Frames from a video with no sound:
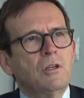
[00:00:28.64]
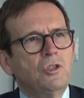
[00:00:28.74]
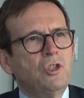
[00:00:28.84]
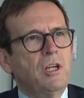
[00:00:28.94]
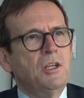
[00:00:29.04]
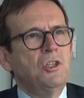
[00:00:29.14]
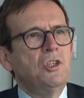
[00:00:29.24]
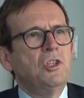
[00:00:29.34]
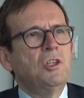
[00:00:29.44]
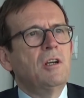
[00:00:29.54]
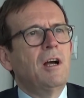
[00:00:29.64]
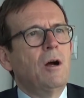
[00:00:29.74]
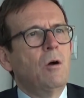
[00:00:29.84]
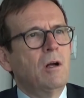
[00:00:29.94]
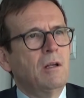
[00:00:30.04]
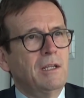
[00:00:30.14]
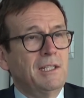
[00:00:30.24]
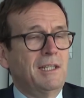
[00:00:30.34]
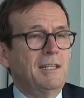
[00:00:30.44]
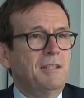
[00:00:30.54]
change our
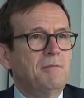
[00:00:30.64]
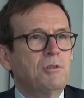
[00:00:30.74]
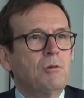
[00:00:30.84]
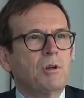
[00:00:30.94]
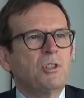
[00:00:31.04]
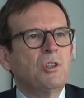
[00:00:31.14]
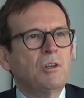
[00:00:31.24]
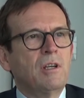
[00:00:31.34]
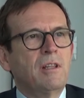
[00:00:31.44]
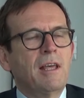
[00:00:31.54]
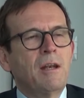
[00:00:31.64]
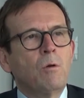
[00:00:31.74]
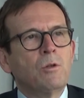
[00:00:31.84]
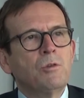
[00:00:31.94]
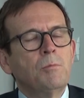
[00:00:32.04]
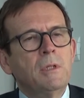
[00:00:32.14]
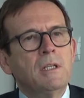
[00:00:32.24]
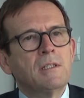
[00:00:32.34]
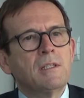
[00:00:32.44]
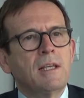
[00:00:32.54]
incentive structure, and that also
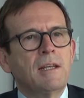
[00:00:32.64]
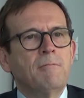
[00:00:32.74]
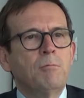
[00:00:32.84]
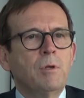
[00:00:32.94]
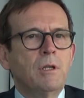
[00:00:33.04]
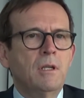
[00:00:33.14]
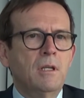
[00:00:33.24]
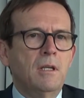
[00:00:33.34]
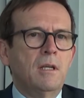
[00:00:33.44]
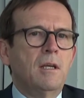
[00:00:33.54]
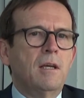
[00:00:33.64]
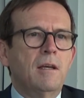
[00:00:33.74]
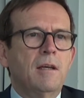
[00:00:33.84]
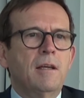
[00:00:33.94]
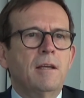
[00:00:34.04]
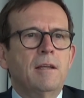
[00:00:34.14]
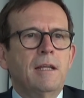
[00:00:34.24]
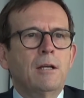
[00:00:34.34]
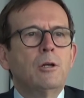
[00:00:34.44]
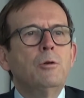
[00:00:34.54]
means that if we
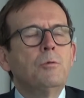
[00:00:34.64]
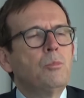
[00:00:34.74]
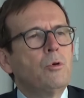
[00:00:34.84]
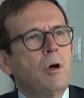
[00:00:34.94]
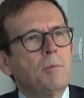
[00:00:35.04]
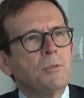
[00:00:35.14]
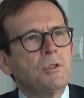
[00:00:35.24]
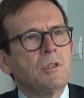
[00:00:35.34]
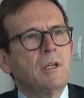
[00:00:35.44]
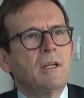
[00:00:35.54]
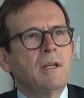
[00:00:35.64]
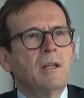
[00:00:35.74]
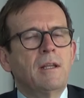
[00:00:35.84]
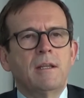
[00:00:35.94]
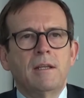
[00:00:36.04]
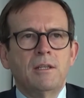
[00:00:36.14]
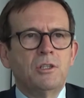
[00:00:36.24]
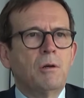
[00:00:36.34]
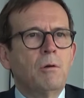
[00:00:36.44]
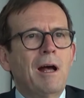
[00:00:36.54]
include prompts and in
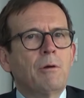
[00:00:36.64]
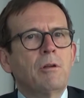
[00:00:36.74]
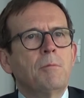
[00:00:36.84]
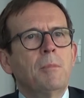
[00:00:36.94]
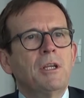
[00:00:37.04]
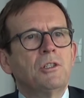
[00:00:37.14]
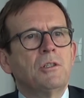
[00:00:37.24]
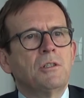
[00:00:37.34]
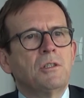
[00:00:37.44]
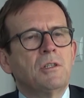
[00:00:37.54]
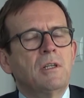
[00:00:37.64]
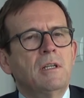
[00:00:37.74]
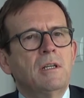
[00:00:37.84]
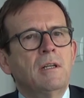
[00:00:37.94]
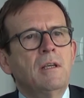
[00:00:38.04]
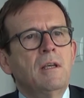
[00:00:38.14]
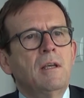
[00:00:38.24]
general outcome measures in